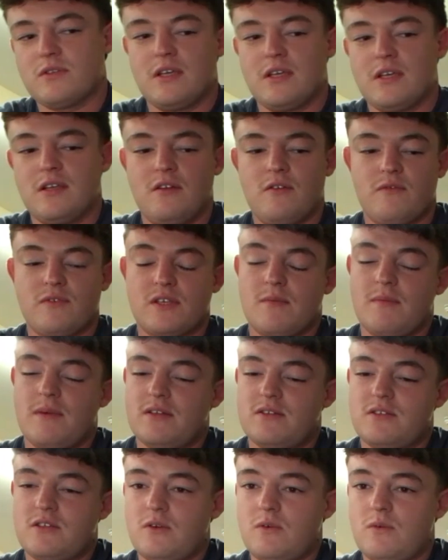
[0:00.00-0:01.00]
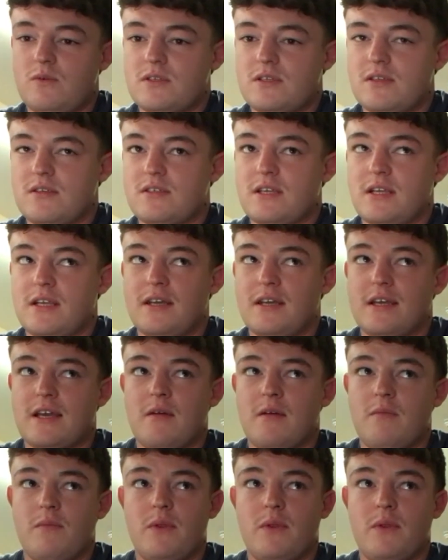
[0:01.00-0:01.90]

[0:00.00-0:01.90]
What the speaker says: and obviously I met Toots at senior camp,